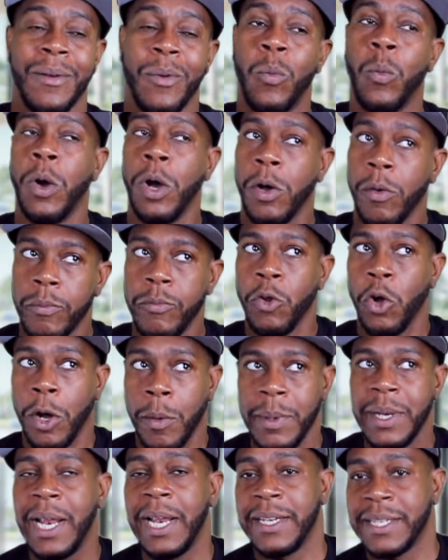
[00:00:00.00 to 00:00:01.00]
Well,
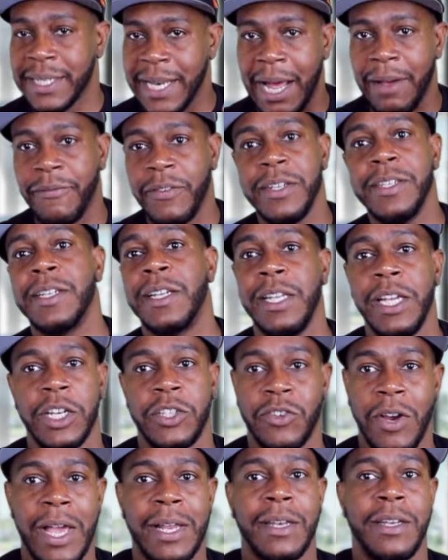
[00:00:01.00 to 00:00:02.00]
normally they're just not physically
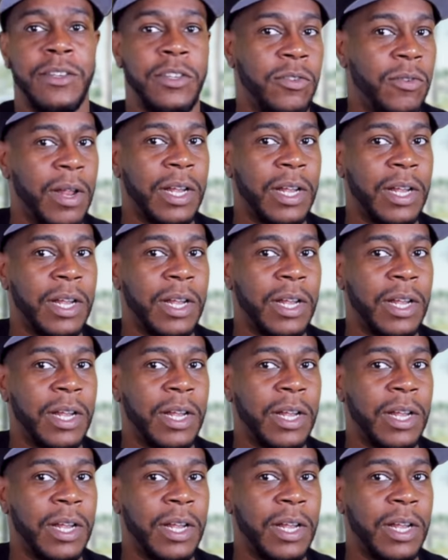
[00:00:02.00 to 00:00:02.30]
attracted to you.